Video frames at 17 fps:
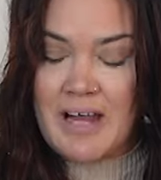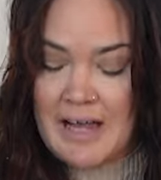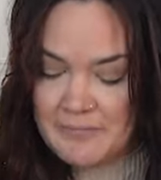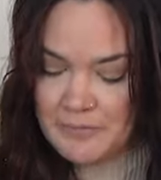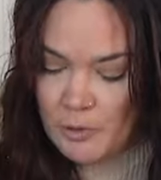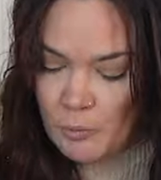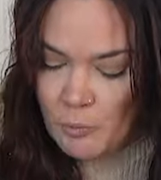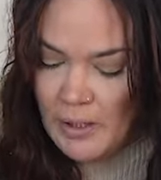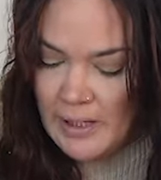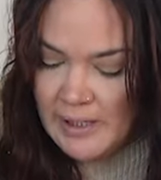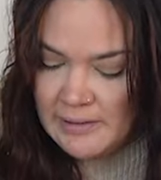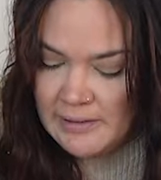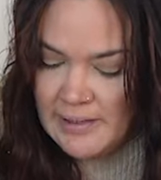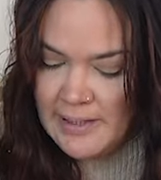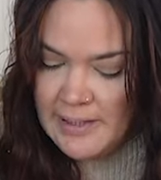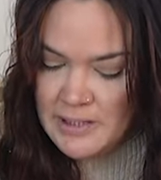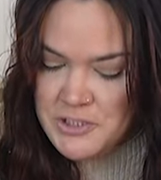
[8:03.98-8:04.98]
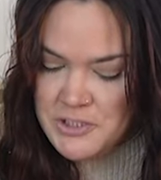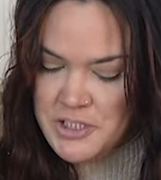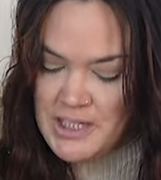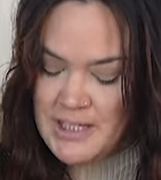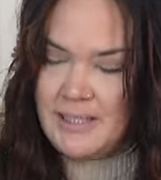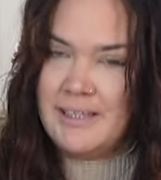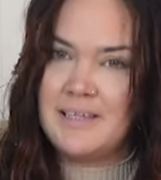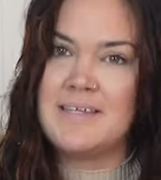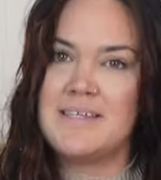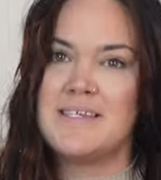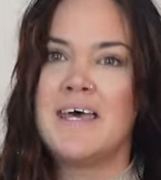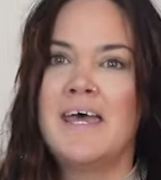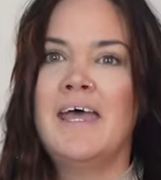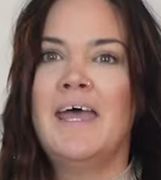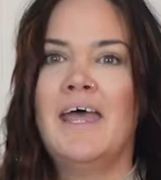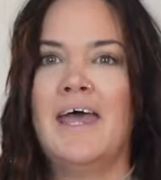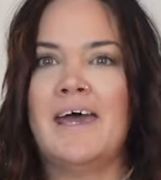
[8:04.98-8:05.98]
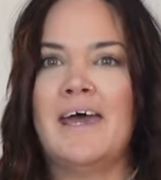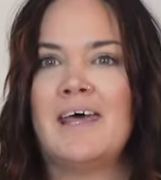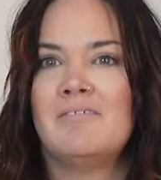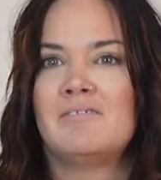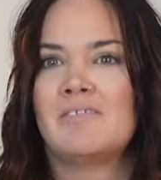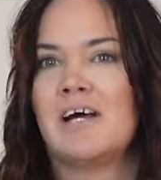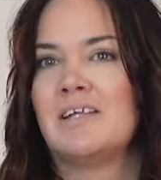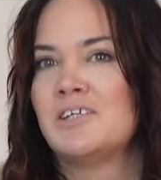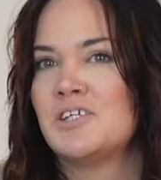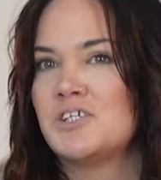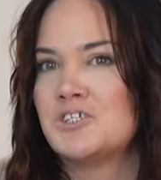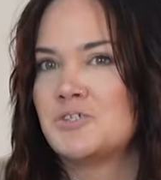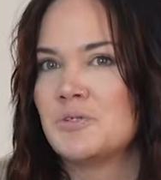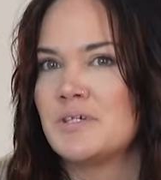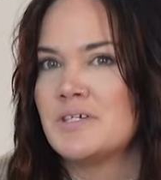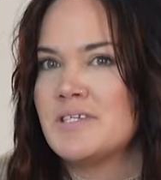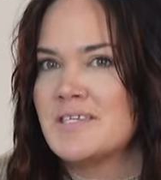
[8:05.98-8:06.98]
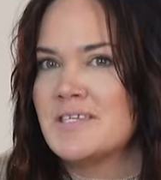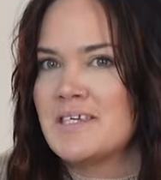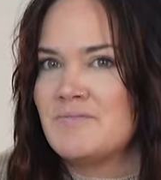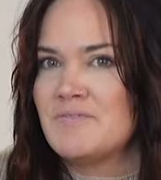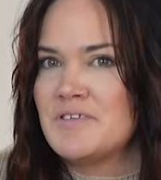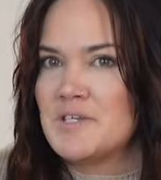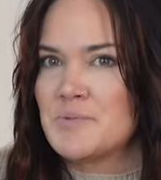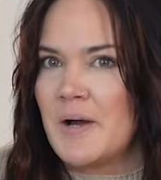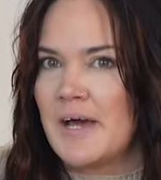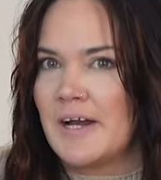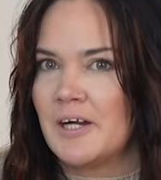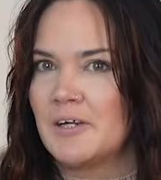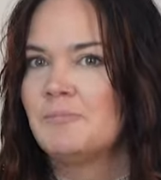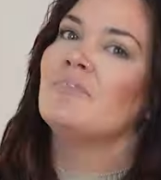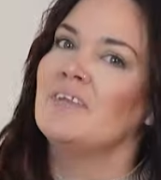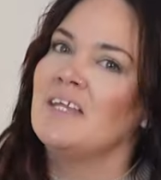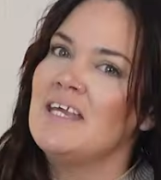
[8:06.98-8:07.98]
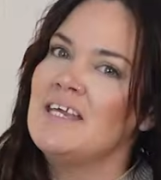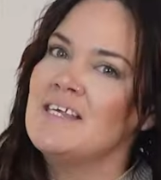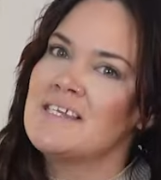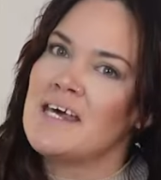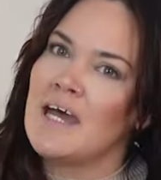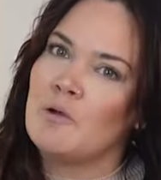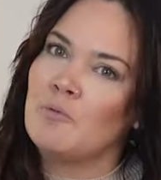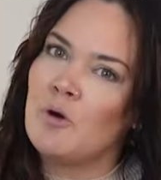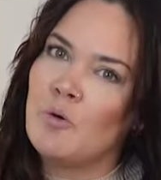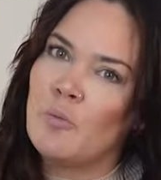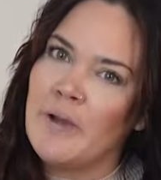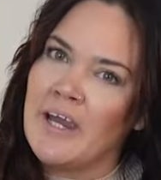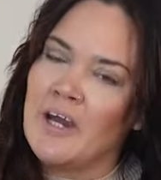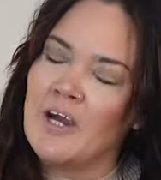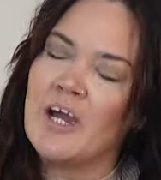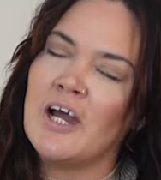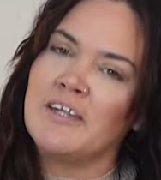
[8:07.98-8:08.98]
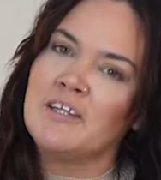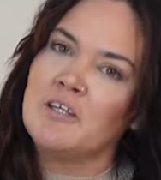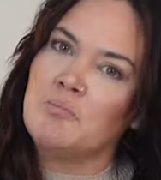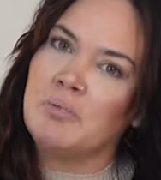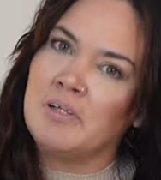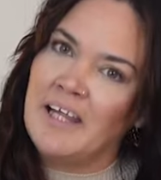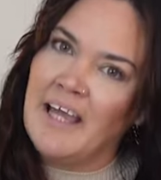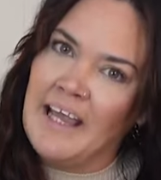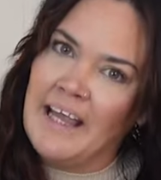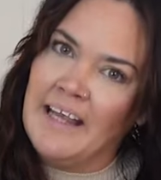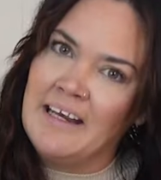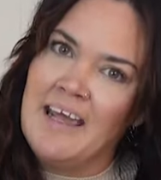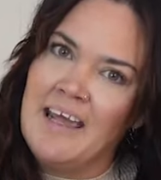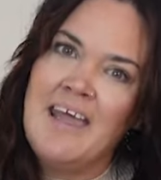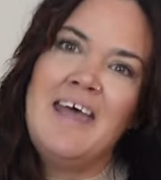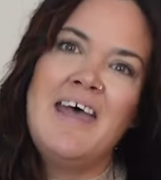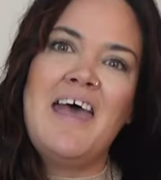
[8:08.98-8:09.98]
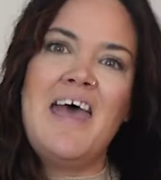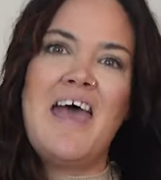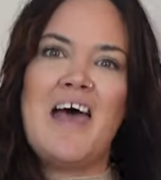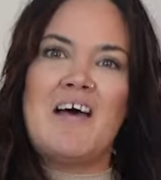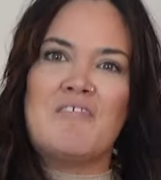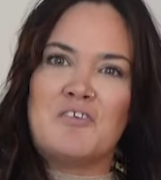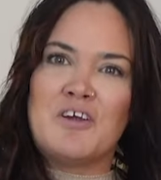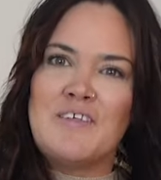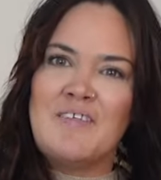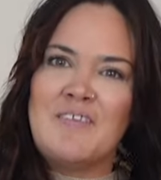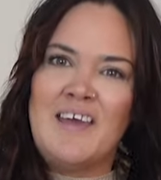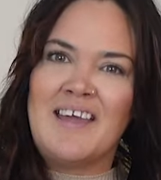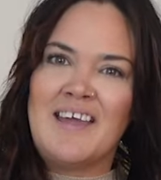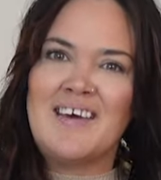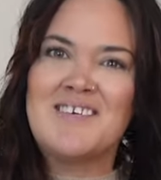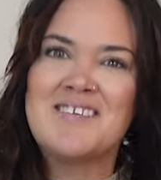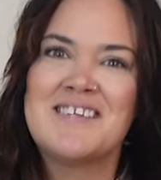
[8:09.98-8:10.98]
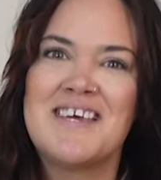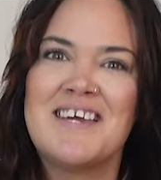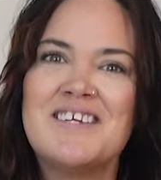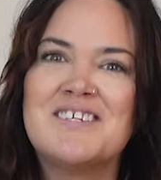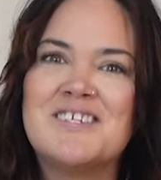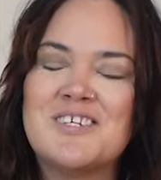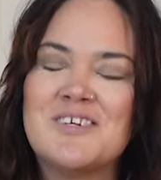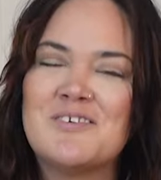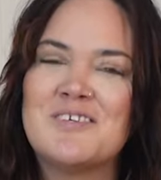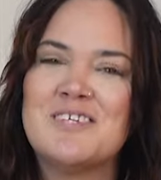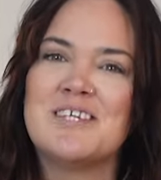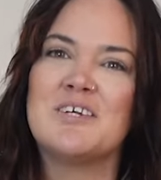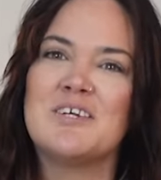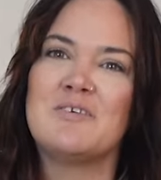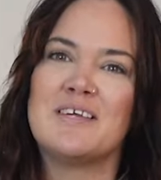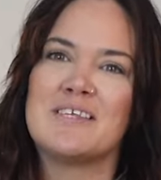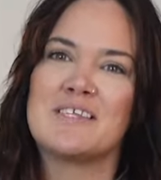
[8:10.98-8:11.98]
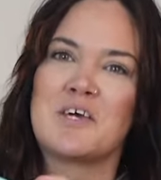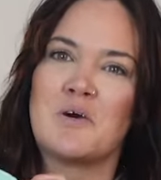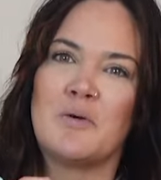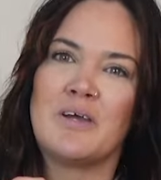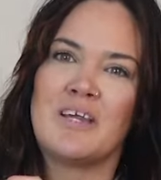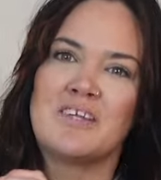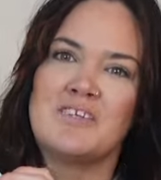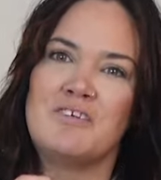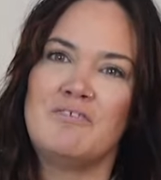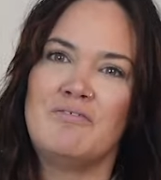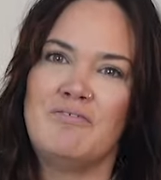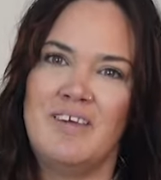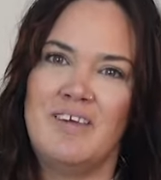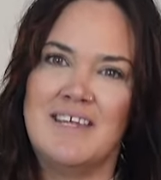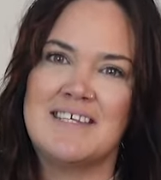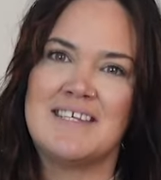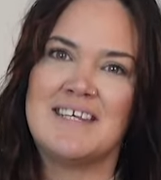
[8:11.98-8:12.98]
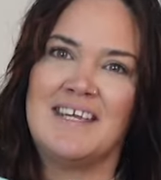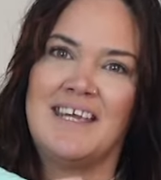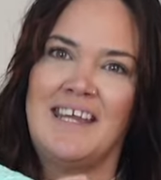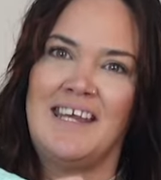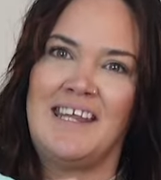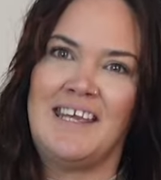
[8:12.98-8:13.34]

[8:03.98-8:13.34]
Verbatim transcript: got the wide leg jeans and I've got the short sleeve sweater. These I will wear on the plane. Everything else I showed you is going to fit in